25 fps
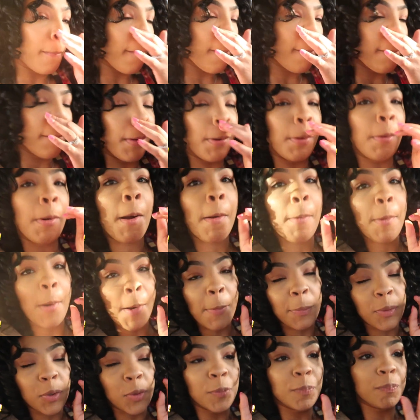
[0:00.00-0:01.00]
Yeah. Well,
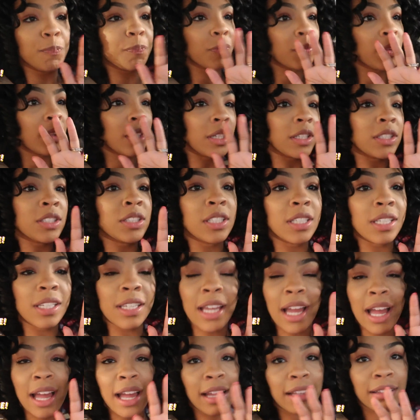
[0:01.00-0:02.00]
my mama, like, she
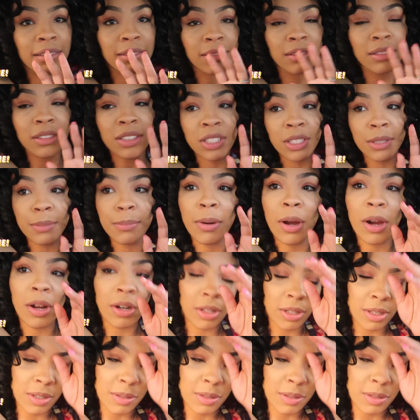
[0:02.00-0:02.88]
got, she bought